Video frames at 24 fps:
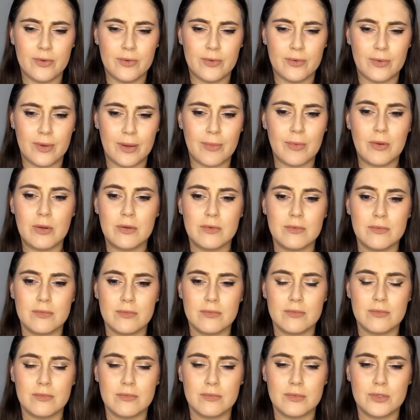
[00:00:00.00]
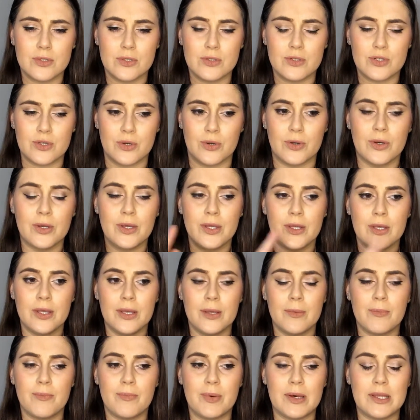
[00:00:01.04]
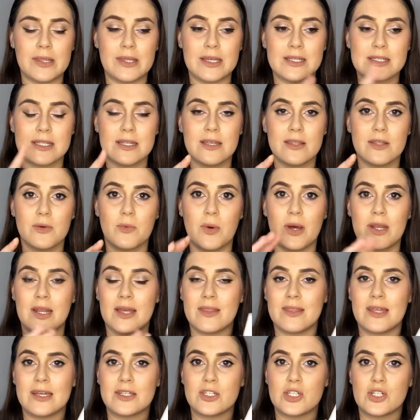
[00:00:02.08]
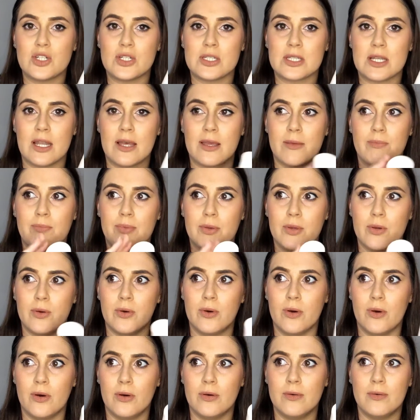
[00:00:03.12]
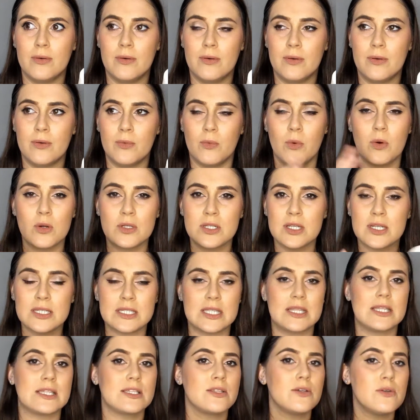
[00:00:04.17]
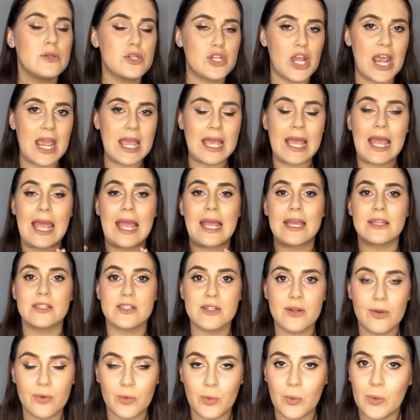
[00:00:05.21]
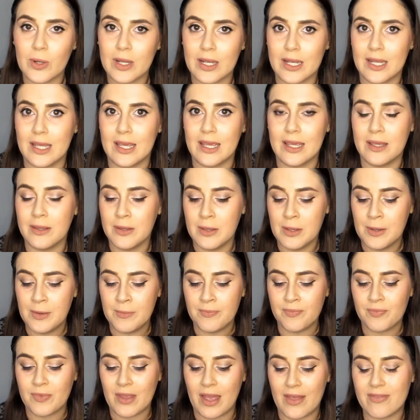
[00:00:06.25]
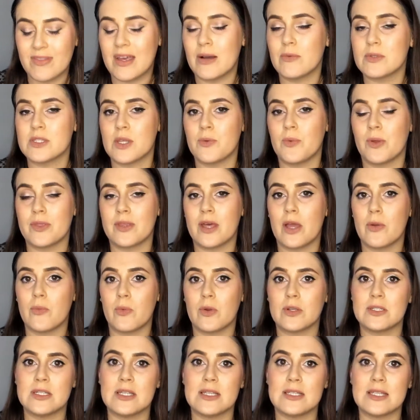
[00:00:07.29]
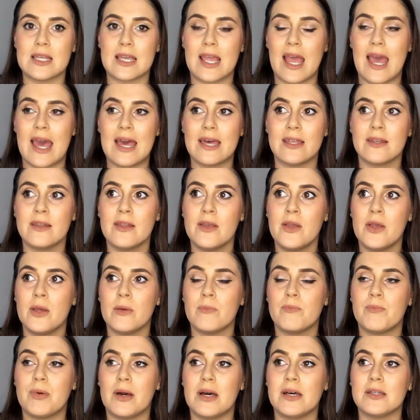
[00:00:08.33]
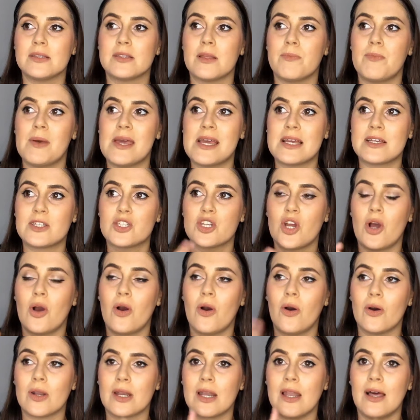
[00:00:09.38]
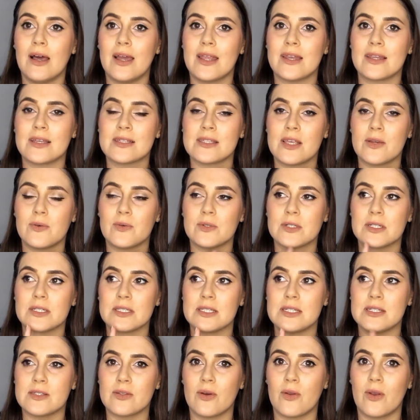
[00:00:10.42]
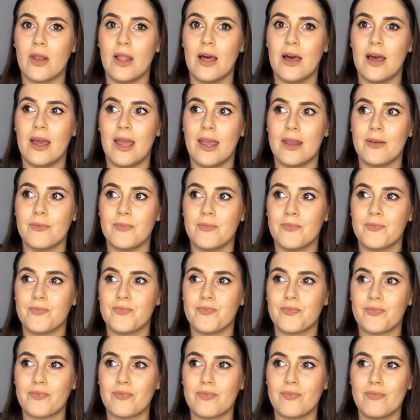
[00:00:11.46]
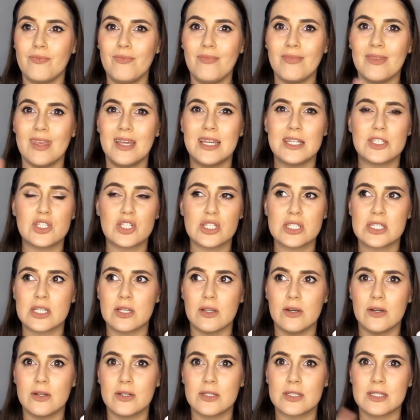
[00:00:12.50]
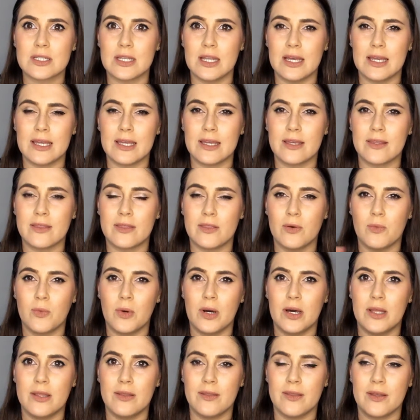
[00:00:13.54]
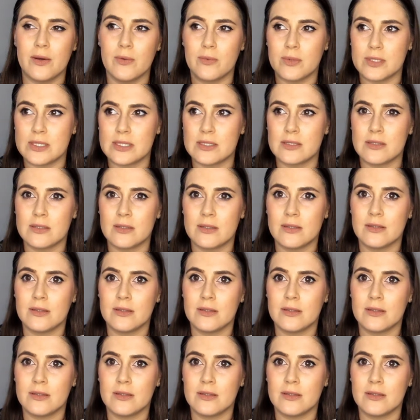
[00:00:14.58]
I'm not too sure, but there's another one, and that's just like pure water, so there's no shaking, it's non-oily, and that was the one that I wanted to get. But the picture online, because I ordered these online, it just looked like the one that was